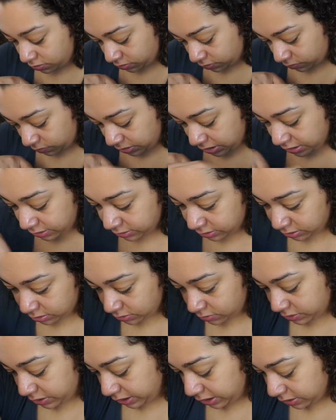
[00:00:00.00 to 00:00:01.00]
What else?
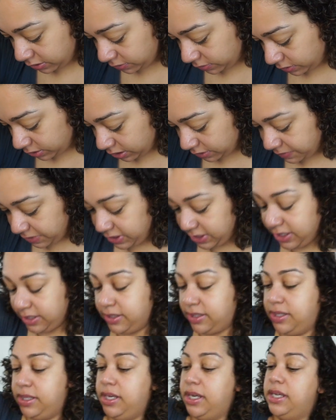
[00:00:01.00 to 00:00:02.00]
Okay, we're coming down
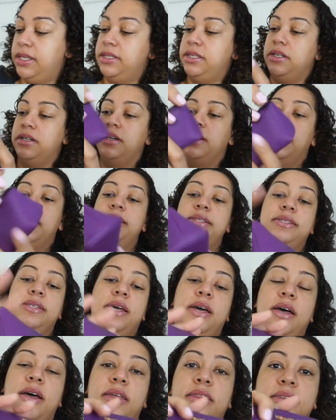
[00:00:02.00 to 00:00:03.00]
to the end here, guys.
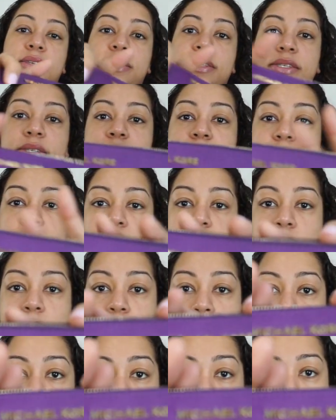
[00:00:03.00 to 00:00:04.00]
Uh, this is the
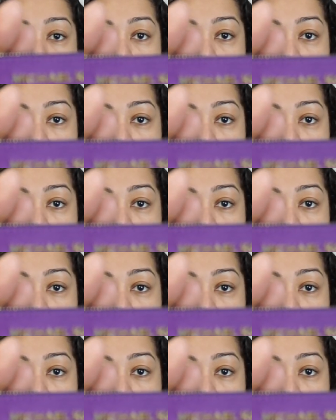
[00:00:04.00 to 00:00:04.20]
uh,